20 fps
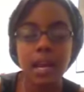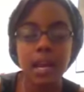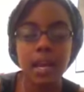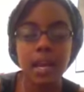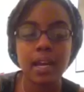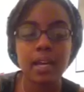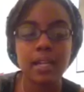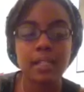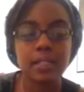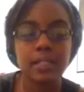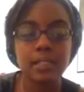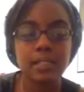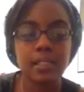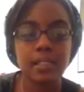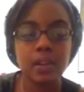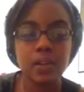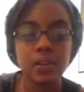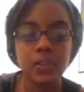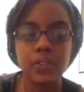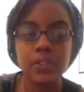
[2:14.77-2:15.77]
And
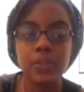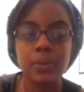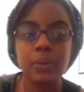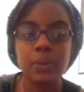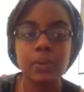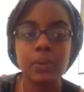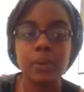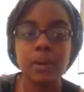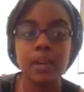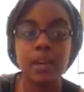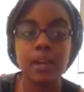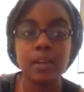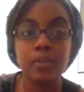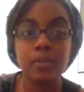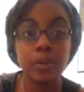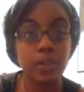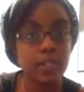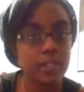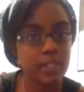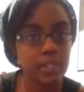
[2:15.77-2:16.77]
also a
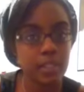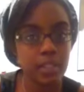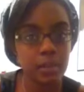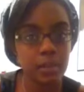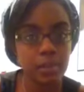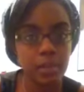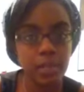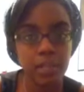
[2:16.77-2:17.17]
voice clip,